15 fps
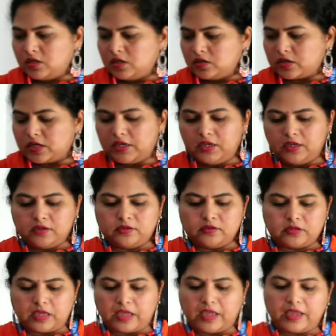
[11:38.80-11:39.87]
Okay,
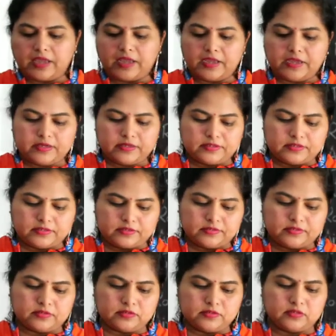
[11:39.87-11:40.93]
and
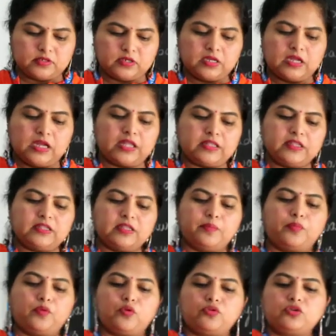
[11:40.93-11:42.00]
then the
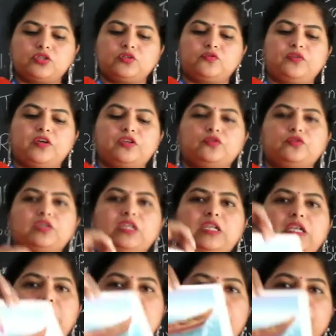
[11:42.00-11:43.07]
boat, where it
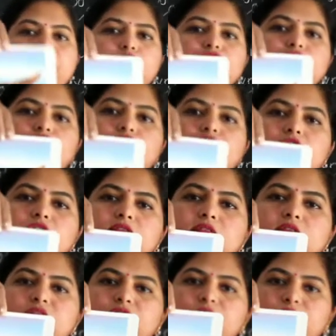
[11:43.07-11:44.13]
will help you to cross
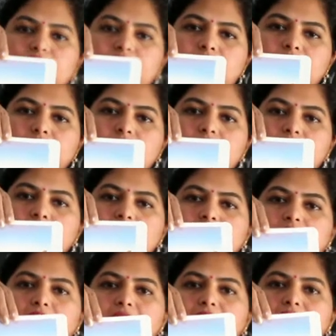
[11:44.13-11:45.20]
the rivers,
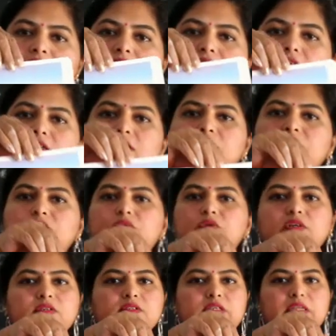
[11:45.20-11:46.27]
right?
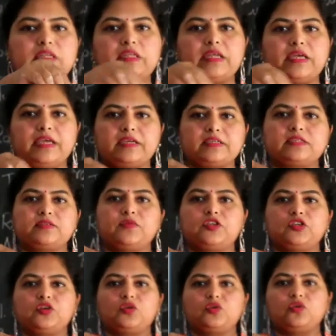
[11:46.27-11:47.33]
Rivers and lakes, when
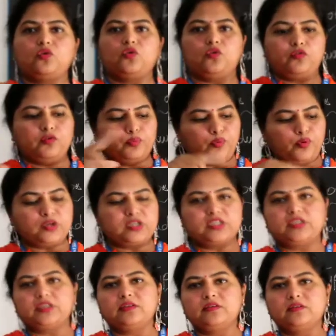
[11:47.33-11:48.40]
you all go for
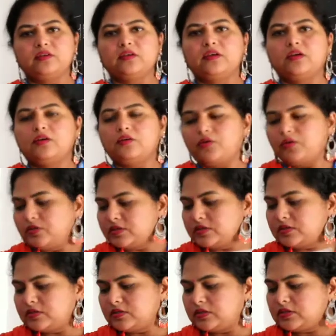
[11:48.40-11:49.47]
boating, all
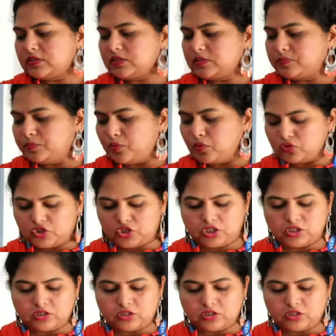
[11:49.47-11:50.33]
this, it's a boat.